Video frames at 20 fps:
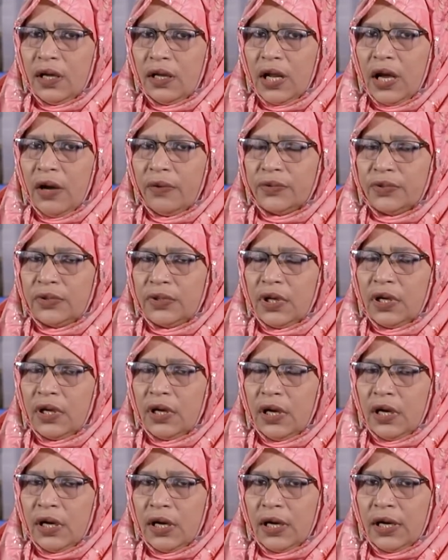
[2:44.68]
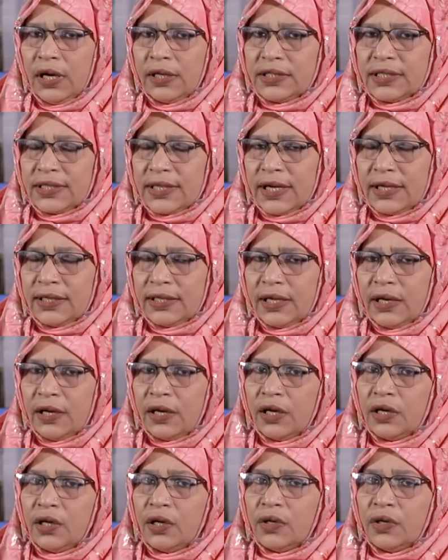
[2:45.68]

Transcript: Now we start the